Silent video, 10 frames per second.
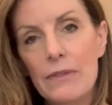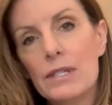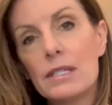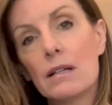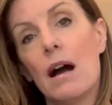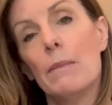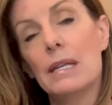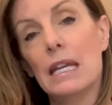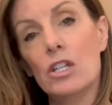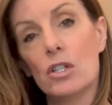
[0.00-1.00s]
This is a
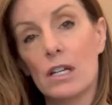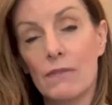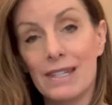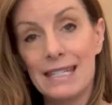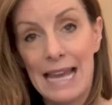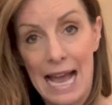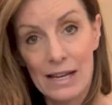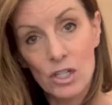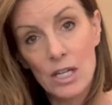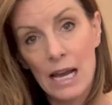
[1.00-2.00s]
combination of the
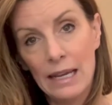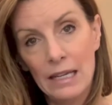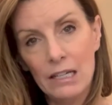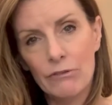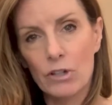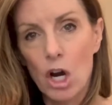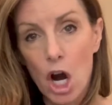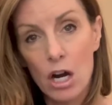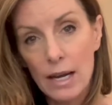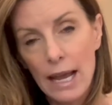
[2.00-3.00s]
DASH diet for
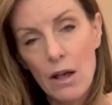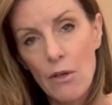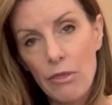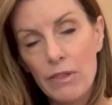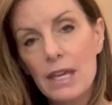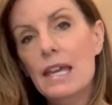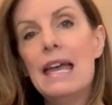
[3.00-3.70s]
heart health